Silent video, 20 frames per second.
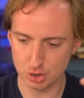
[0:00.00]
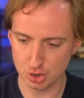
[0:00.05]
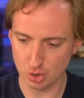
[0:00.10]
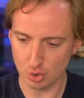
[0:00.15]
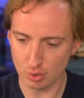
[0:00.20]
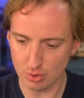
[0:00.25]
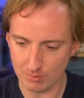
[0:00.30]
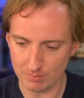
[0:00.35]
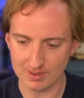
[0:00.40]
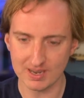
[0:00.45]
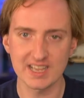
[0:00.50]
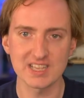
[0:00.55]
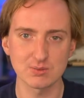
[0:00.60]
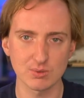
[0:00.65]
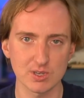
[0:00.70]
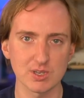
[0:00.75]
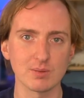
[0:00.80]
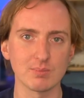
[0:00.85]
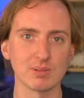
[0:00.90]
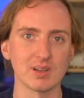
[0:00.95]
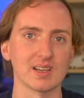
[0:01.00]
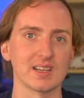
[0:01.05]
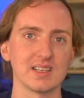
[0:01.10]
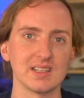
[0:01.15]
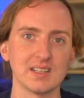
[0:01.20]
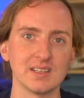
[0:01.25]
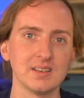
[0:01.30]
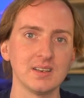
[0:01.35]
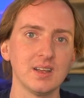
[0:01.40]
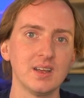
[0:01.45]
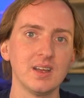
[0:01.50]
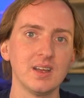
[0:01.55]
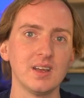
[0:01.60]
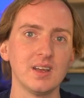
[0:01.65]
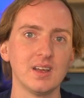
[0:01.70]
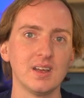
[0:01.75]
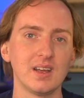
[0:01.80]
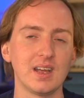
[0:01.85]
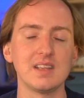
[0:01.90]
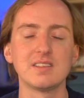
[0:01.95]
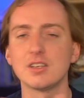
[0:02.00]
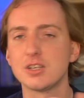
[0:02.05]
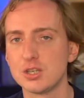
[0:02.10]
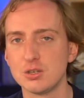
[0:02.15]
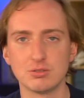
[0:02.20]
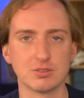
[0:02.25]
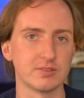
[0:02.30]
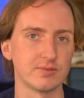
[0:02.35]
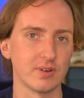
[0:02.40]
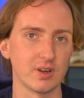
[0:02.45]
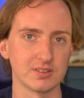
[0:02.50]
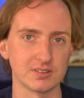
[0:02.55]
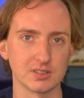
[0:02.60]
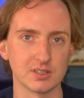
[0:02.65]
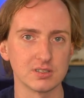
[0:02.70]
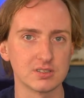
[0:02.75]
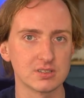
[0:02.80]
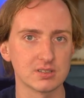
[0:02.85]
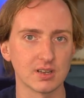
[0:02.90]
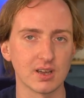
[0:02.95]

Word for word: to the place where you can plug it in is a huge advantage.